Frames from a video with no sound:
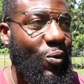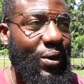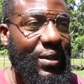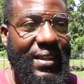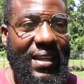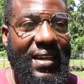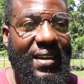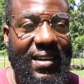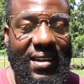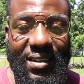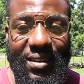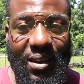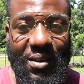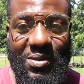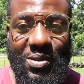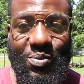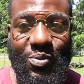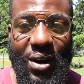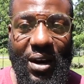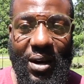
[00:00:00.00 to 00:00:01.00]
One thing he
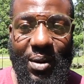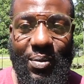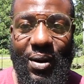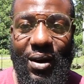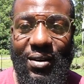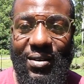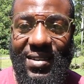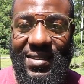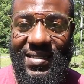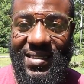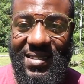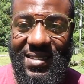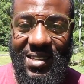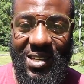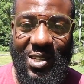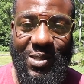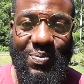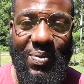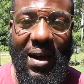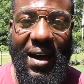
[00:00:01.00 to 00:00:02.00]
loves to brag about is his
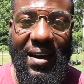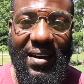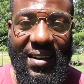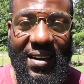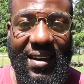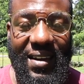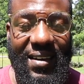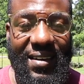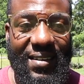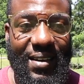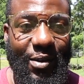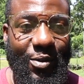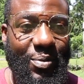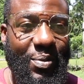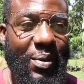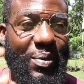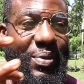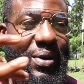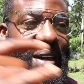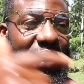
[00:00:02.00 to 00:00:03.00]
six-pack, and I
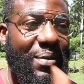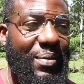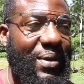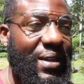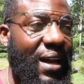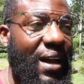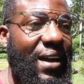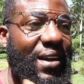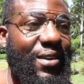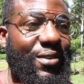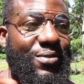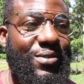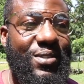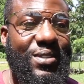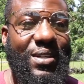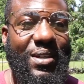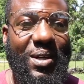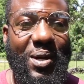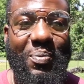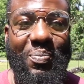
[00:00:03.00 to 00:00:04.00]
remember him and I used
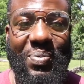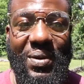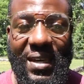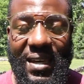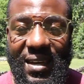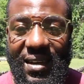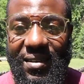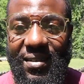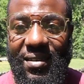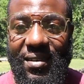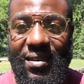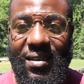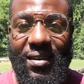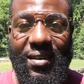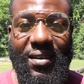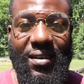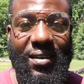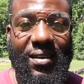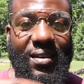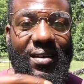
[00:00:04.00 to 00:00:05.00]
to compete
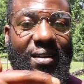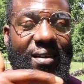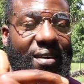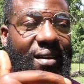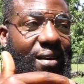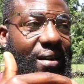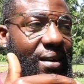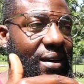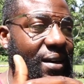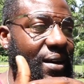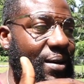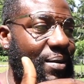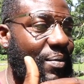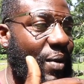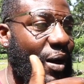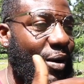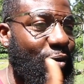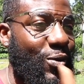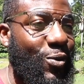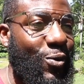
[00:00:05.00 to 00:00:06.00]

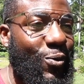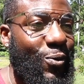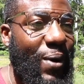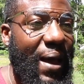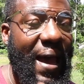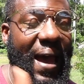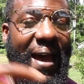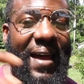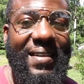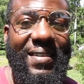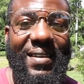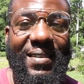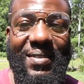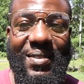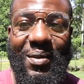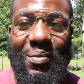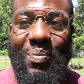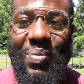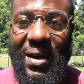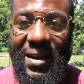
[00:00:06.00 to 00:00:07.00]
on who had
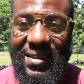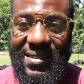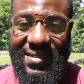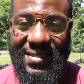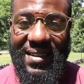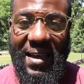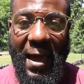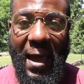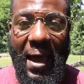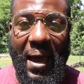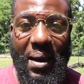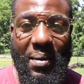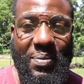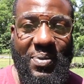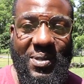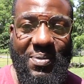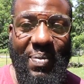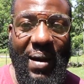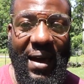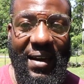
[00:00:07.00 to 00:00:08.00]
the best
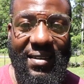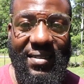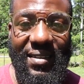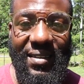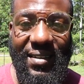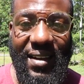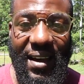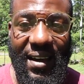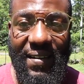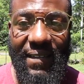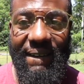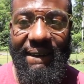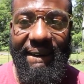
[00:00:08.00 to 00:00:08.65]
abs back in the day.